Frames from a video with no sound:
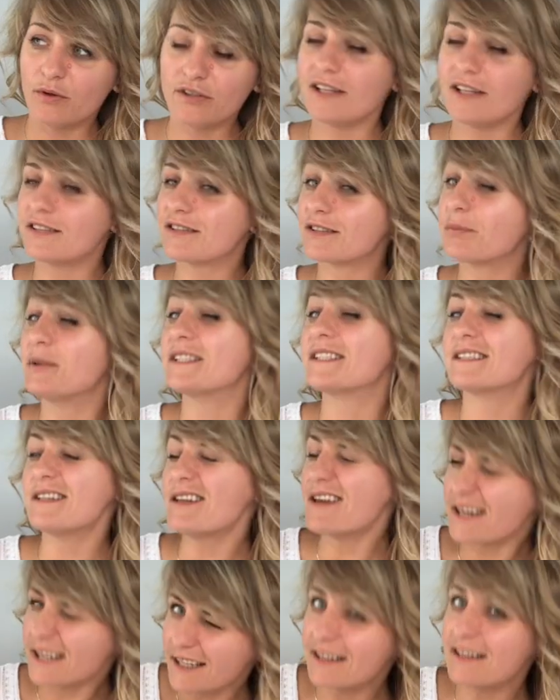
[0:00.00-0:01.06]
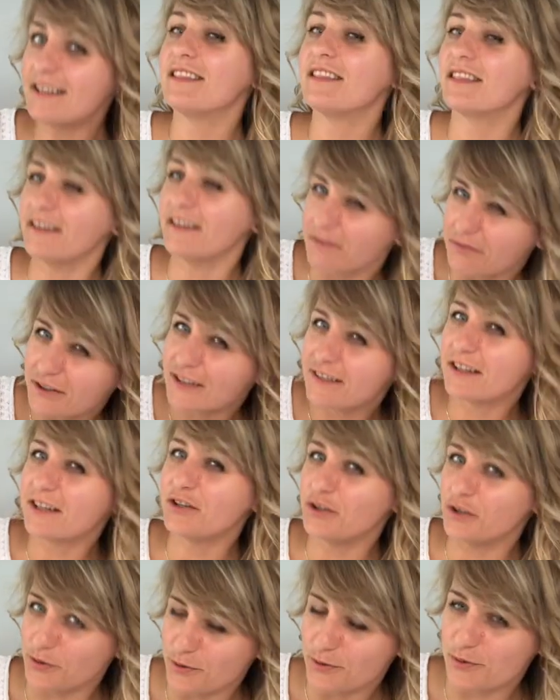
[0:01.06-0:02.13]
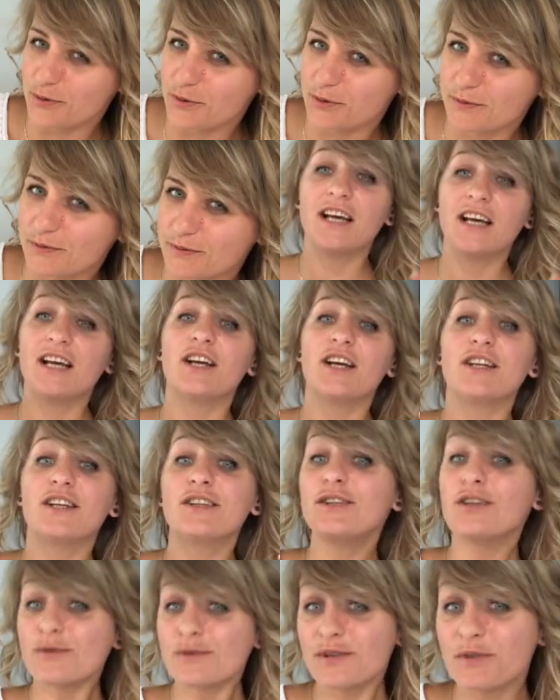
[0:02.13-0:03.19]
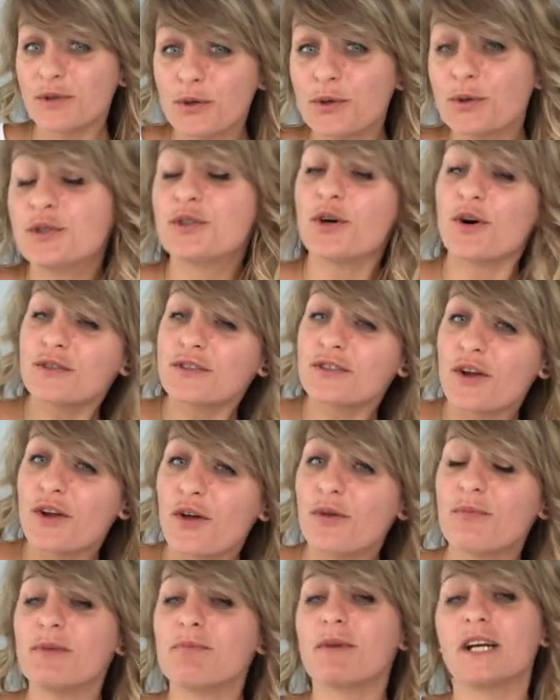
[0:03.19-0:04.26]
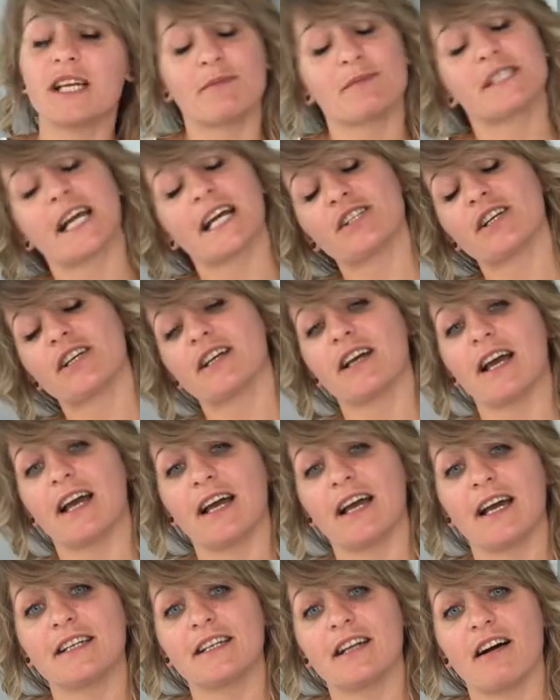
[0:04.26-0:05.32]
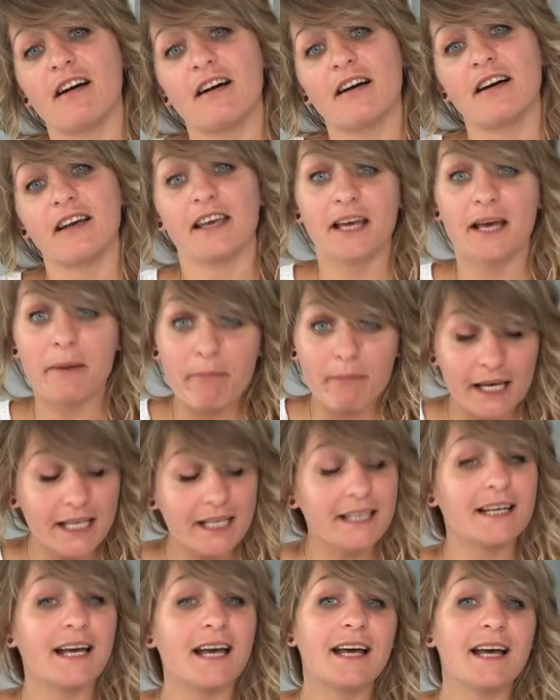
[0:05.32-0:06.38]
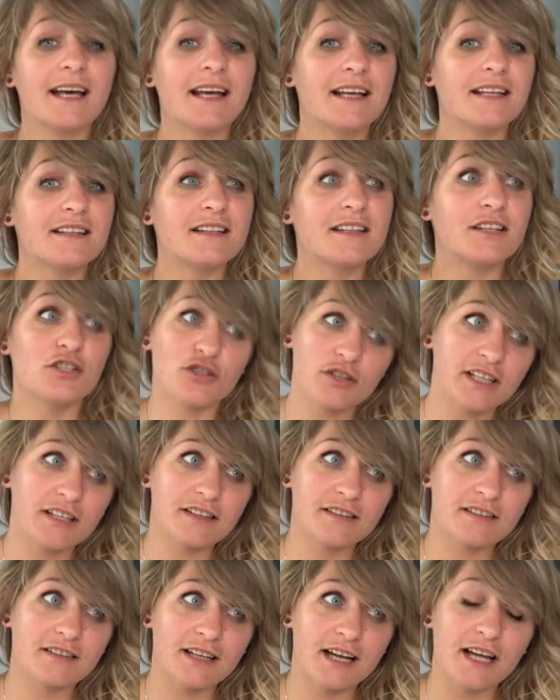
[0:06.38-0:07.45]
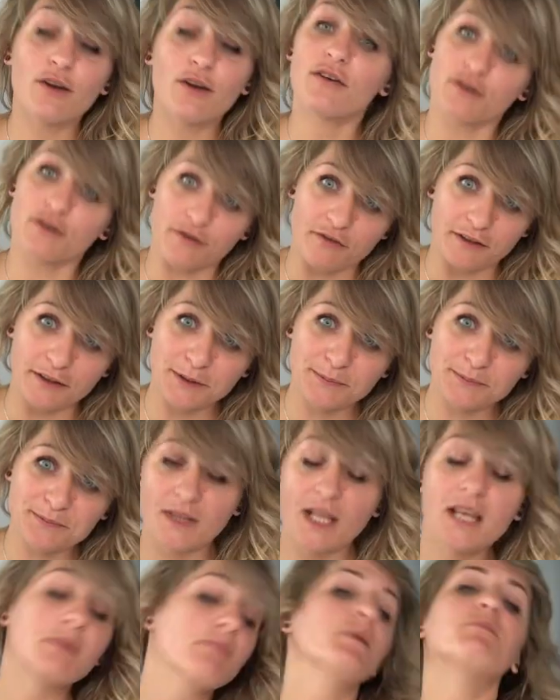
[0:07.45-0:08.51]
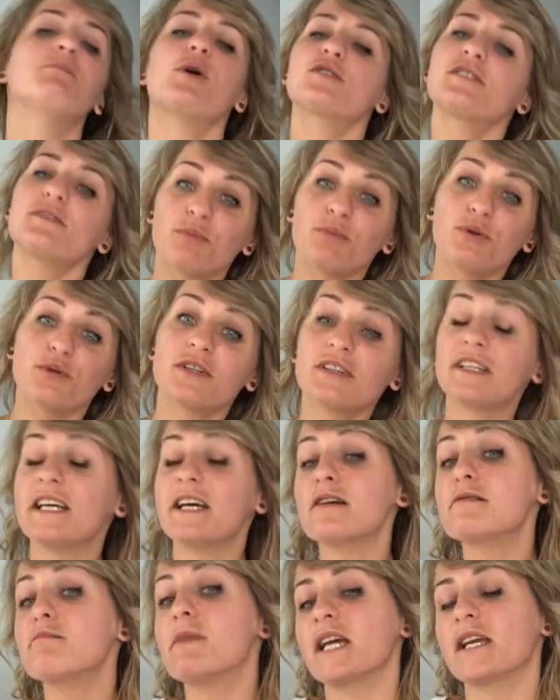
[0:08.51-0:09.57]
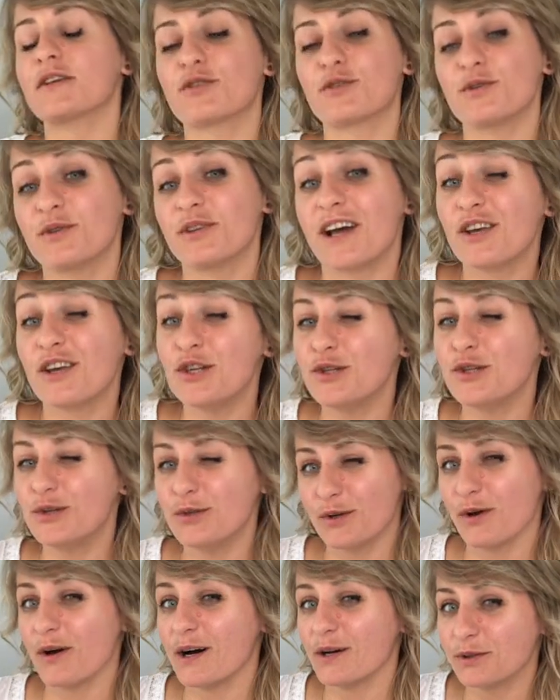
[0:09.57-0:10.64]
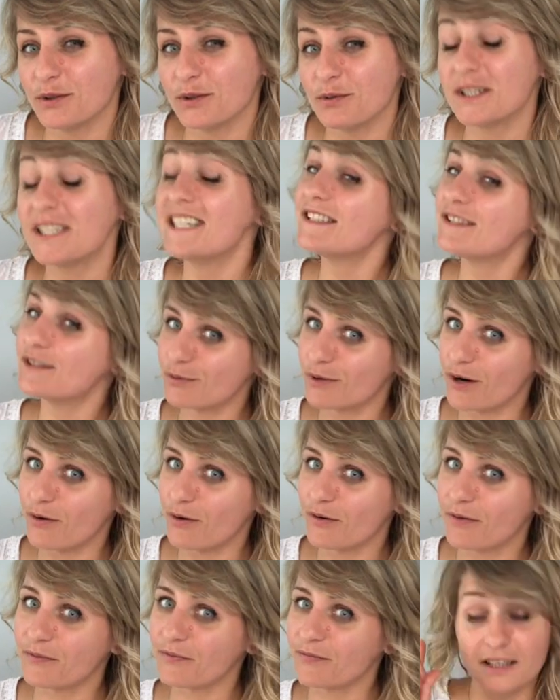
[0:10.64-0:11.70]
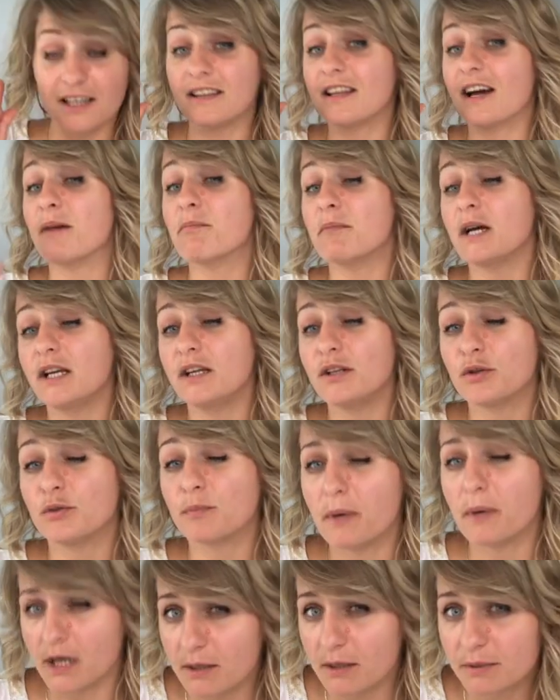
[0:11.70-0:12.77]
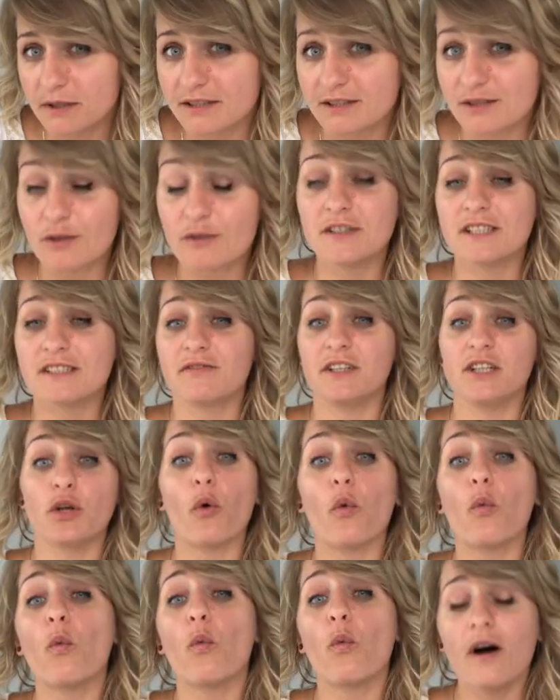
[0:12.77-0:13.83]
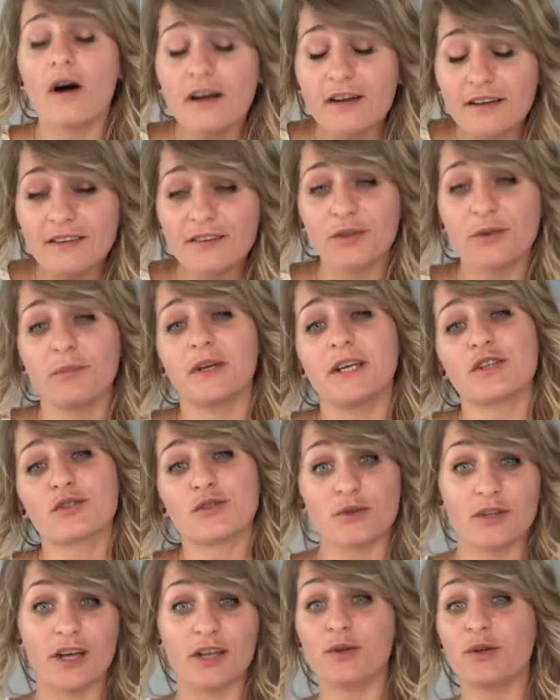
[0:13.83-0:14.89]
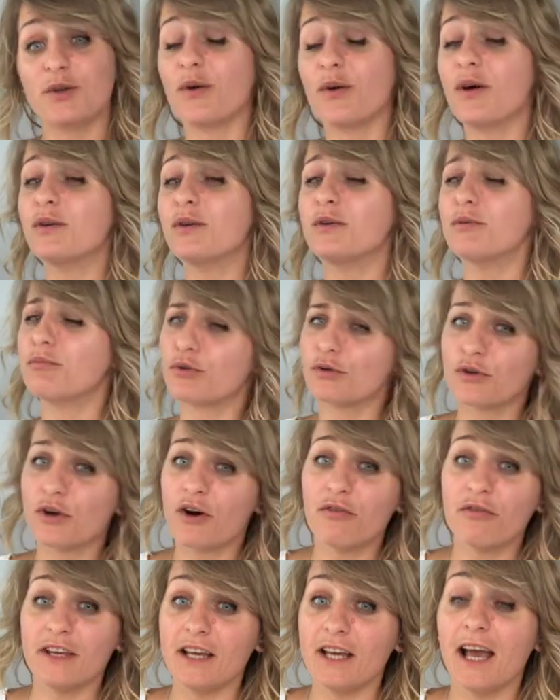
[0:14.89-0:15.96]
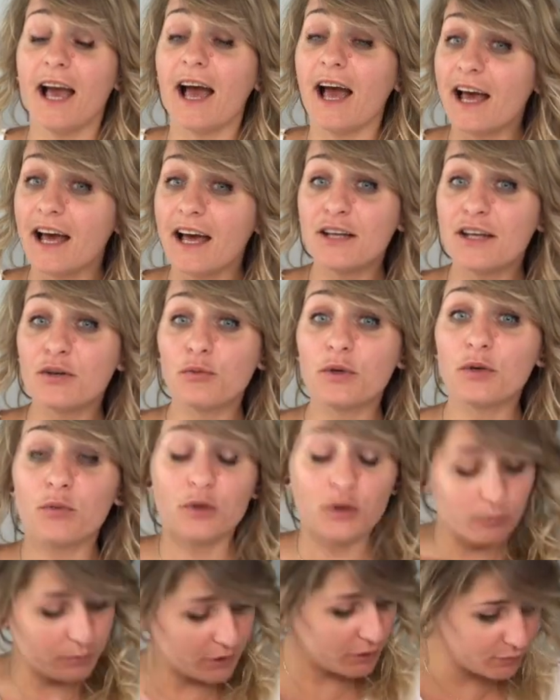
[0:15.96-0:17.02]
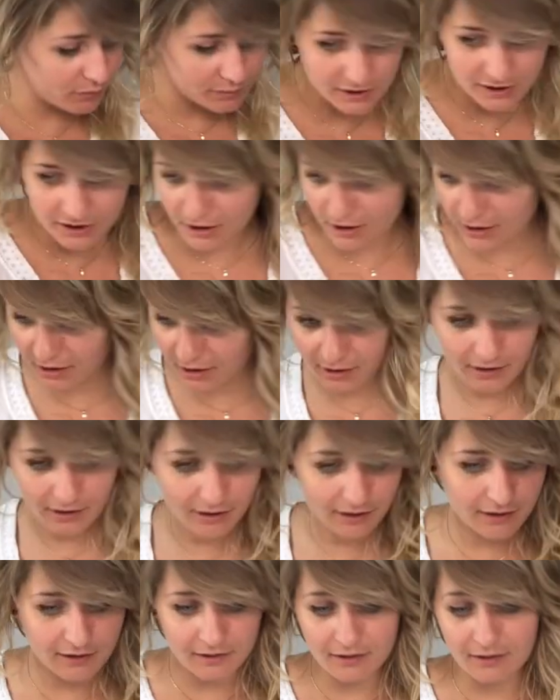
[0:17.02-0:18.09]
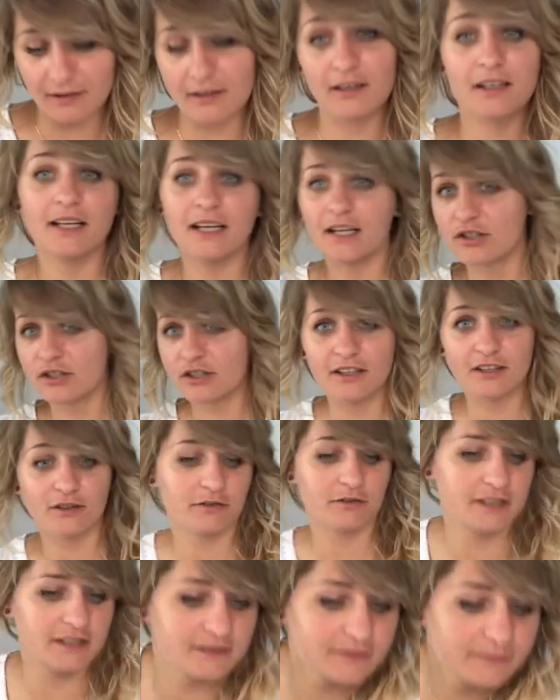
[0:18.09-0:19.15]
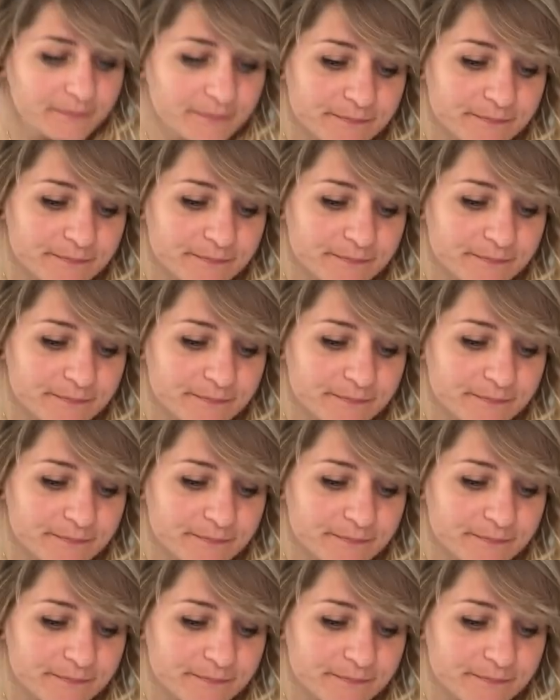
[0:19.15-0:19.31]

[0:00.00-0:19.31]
today's going to be slightly different than usual. To those of you who don't know me, my name is Kasia and I make and drink a lot of coffee. But most importantly, I make sure that you know how to do it as well. There are main two purposes of this video. One, to make sure that you know how to brew coffee, and we will be using, actually none of these.